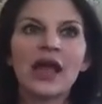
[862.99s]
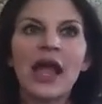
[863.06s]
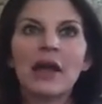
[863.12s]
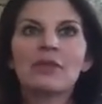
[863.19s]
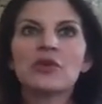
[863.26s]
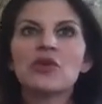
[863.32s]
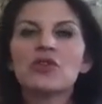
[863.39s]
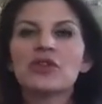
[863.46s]

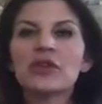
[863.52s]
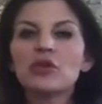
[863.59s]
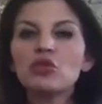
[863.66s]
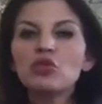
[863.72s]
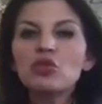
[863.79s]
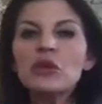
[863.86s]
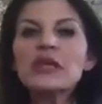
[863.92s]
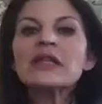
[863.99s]
I'm usually
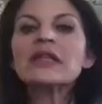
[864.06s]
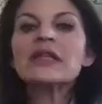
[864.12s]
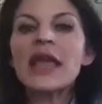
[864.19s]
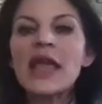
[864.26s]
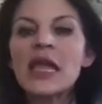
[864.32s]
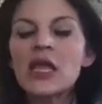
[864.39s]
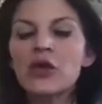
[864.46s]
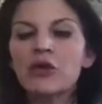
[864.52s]
really
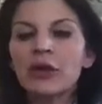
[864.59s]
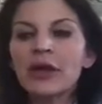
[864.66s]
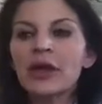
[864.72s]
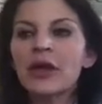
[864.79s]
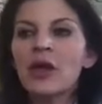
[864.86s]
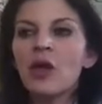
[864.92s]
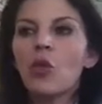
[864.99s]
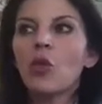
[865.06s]
angry
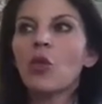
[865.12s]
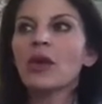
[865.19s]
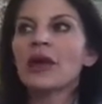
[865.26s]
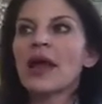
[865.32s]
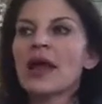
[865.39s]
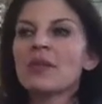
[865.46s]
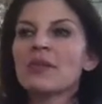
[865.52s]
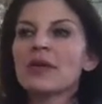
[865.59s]
when
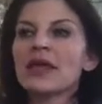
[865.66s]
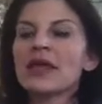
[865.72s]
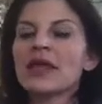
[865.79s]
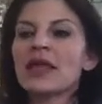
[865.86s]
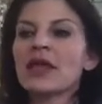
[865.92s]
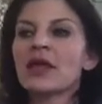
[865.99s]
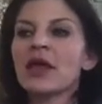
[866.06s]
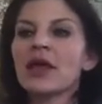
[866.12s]
I'm
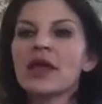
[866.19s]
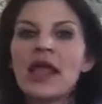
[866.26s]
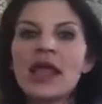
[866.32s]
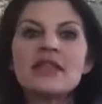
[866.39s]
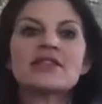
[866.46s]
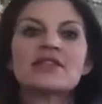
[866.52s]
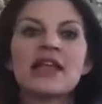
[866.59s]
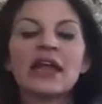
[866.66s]
getting an
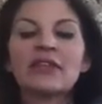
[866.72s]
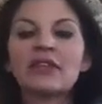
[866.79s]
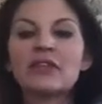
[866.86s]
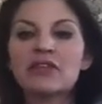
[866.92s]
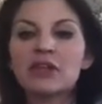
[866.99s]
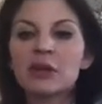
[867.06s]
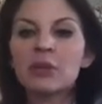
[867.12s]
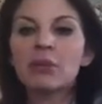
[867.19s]
insight that's
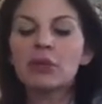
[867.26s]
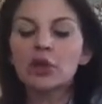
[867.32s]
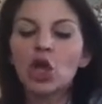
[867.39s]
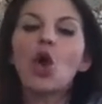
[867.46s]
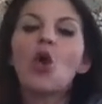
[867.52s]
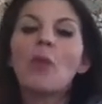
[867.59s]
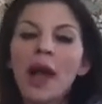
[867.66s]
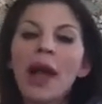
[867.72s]
going to
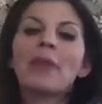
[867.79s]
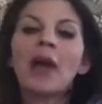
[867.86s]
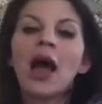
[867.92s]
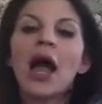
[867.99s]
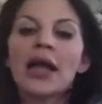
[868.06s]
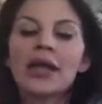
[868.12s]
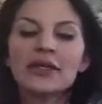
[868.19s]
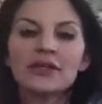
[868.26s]
blow my
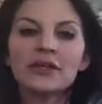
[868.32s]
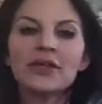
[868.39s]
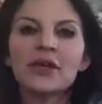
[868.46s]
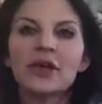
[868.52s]
mind.